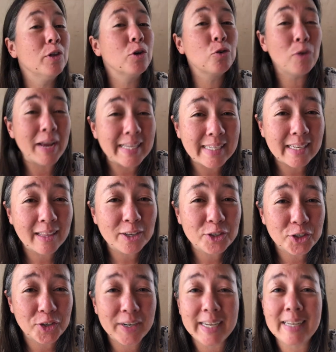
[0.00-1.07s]
to the crazy
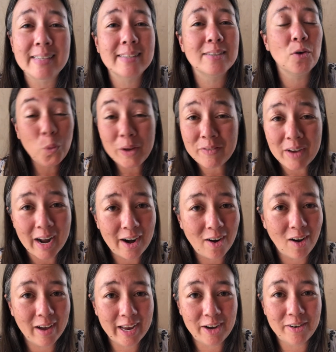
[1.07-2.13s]
luxurious. We've got it
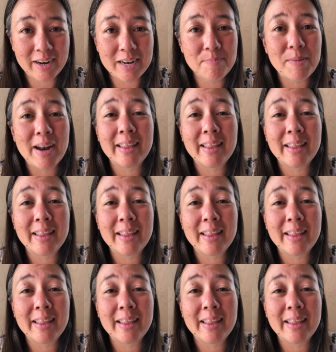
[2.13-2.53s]
all here in